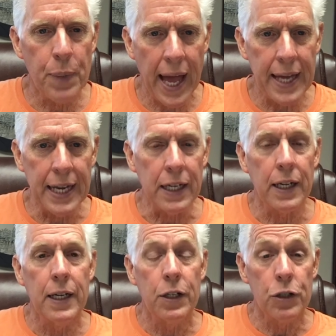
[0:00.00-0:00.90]
panic
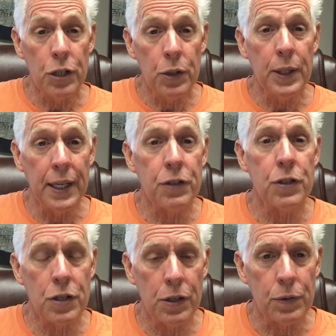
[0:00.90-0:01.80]
to his
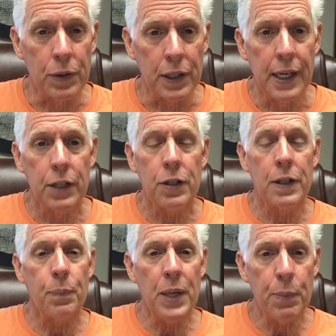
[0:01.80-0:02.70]
children. to
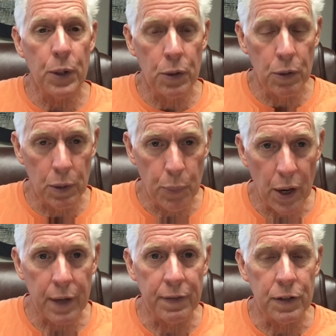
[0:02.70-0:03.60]
the people who are
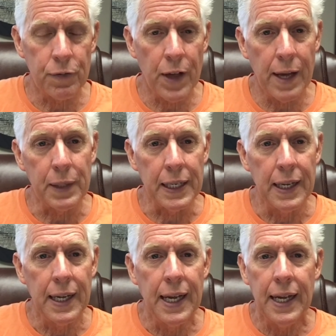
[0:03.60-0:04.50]
part of his family.
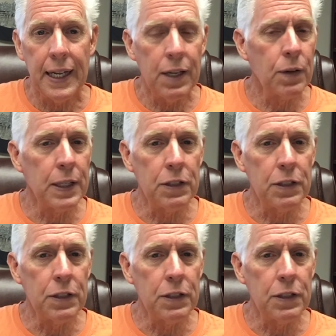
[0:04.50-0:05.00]
He only